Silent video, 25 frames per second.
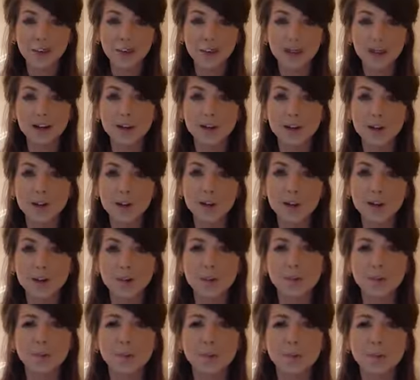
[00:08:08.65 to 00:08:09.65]
because I know
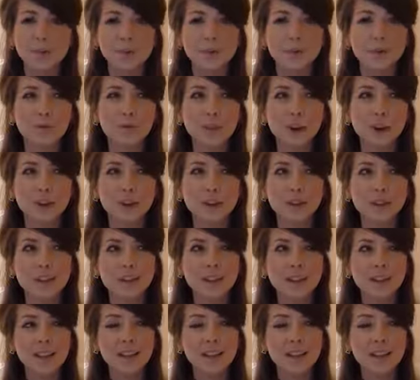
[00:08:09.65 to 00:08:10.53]
some people find